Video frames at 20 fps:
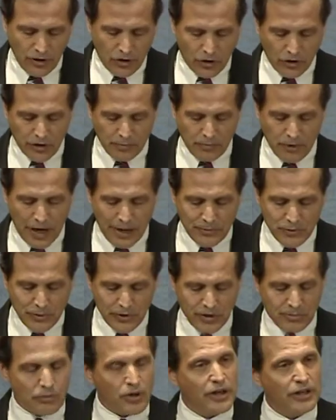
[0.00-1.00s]
or the problems
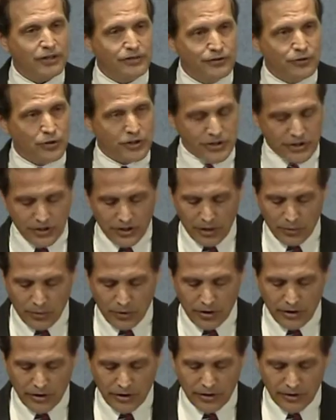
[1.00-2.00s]
with the market forces at
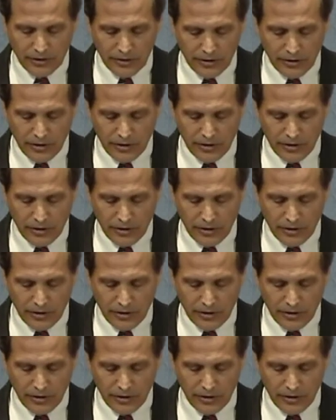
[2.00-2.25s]
work?